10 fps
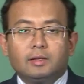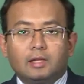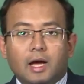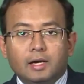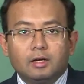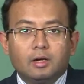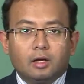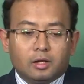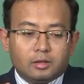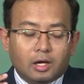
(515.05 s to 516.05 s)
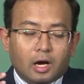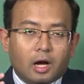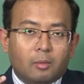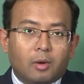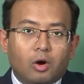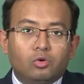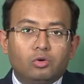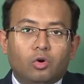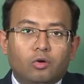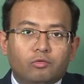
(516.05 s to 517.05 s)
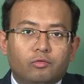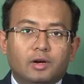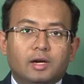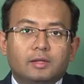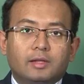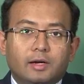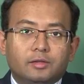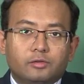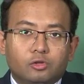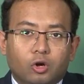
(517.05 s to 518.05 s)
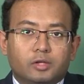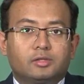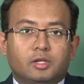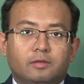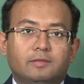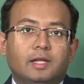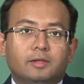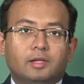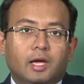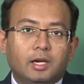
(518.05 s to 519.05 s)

that the amount of work that is lost if there is